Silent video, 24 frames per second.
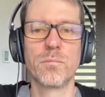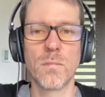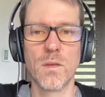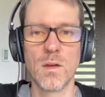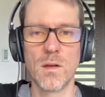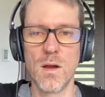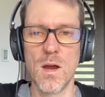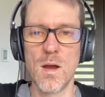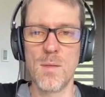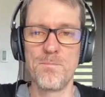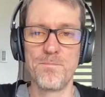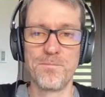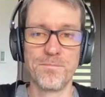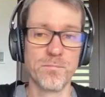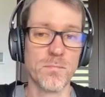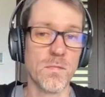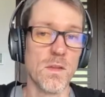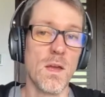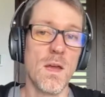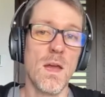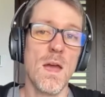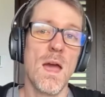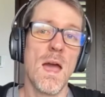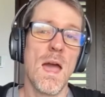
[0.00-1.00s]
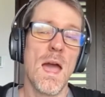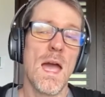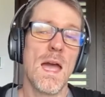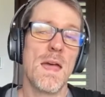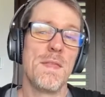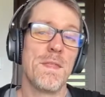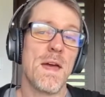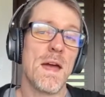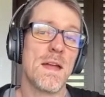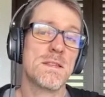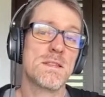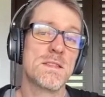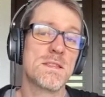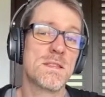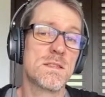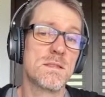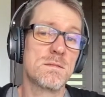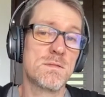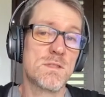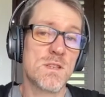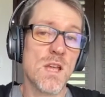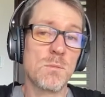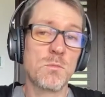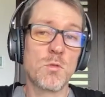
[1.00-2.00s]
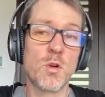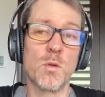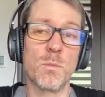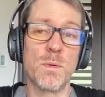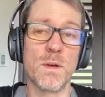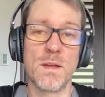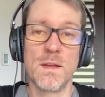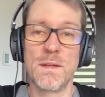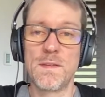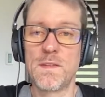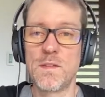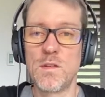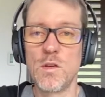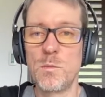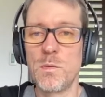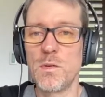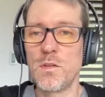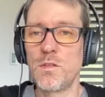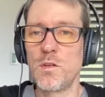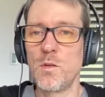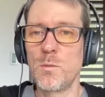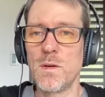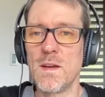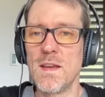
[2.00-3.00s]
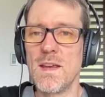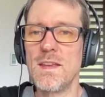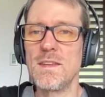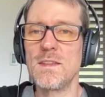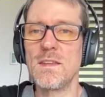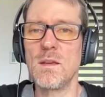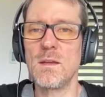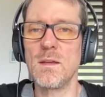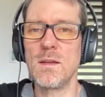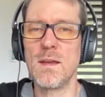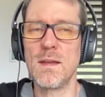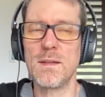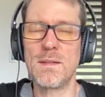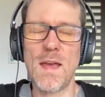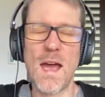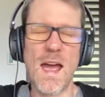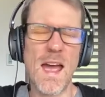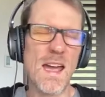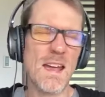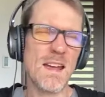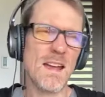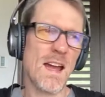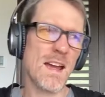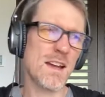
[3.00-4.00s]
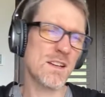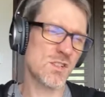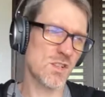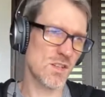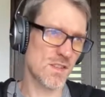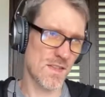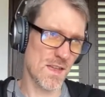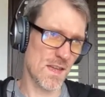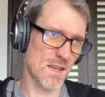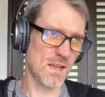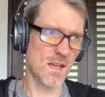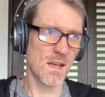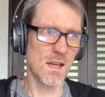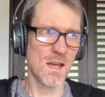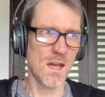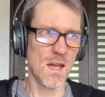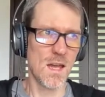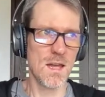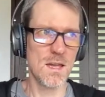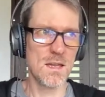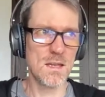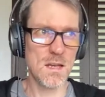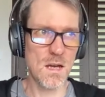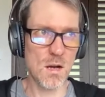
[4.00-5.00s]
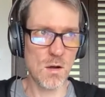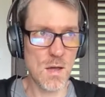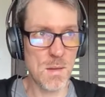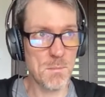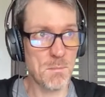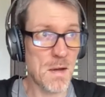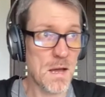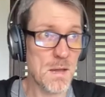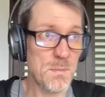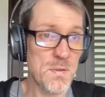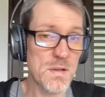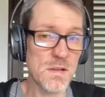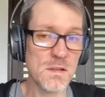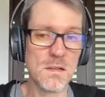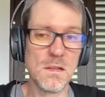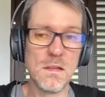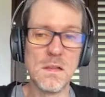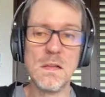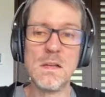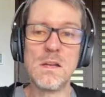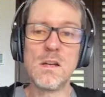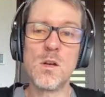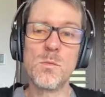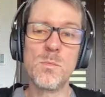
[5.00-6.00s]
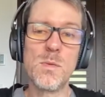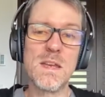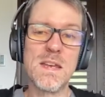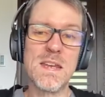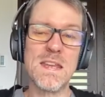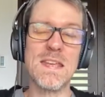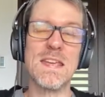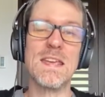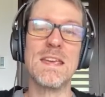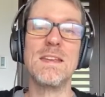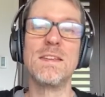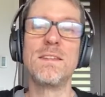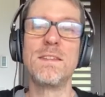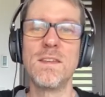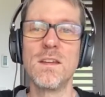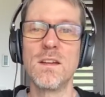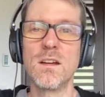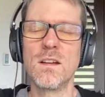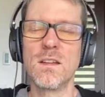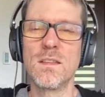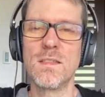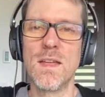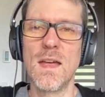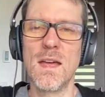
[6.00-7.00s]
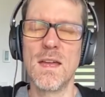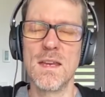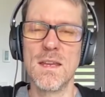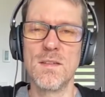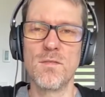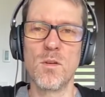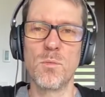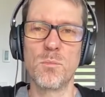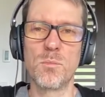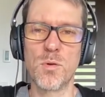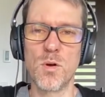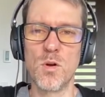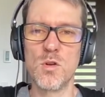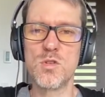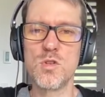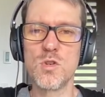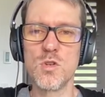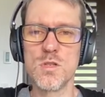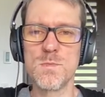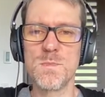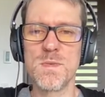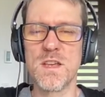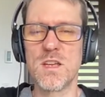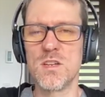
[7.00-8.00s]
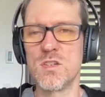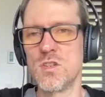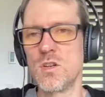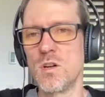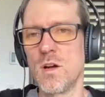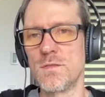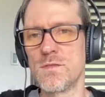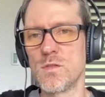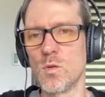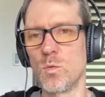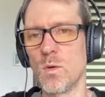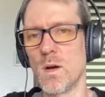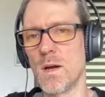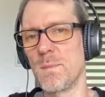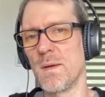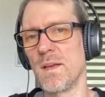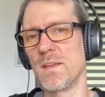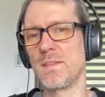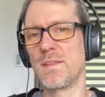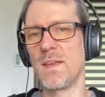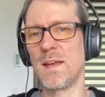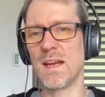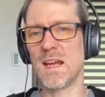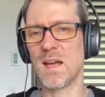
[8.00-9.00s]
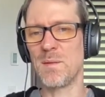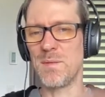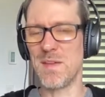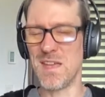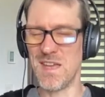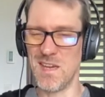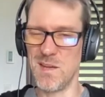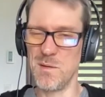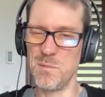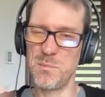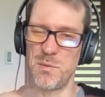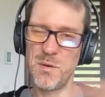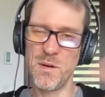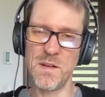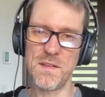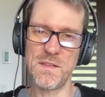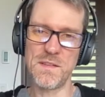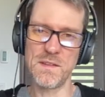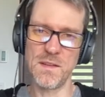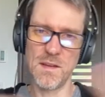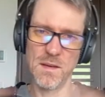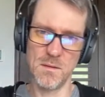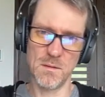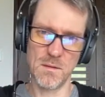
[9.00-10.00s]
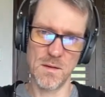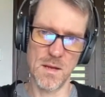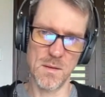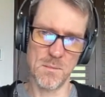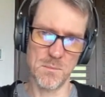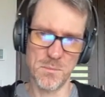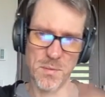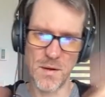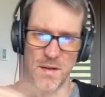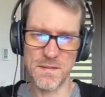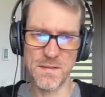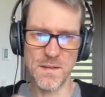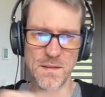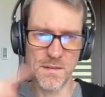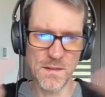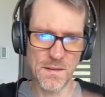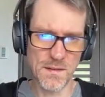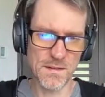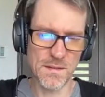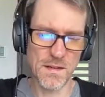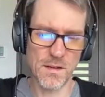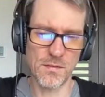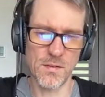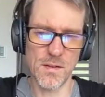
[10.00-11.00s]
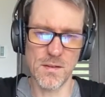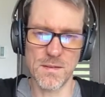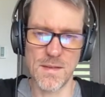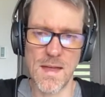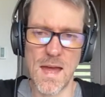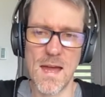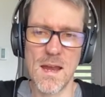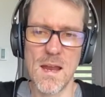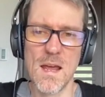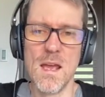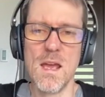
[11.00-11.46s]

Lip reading: Right? And that's subgrouping. It's super, super easy. I actually think, you know, it might be a little bit easier than even Pro Tools because you don't have to worry about setting up inputs and buses and stuff like that.